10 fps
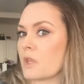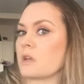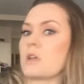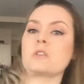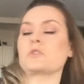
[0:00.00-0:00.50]

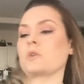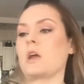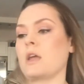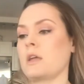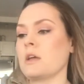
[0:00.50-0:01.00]
and try
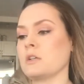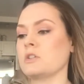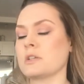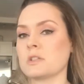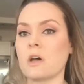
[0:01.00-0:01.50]
and
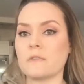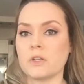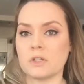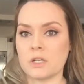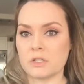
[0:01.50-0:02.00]
just soften
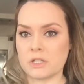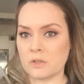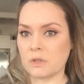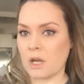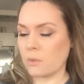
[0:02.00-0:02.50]
your edges out
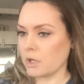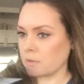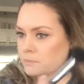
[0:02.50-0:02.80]
that way.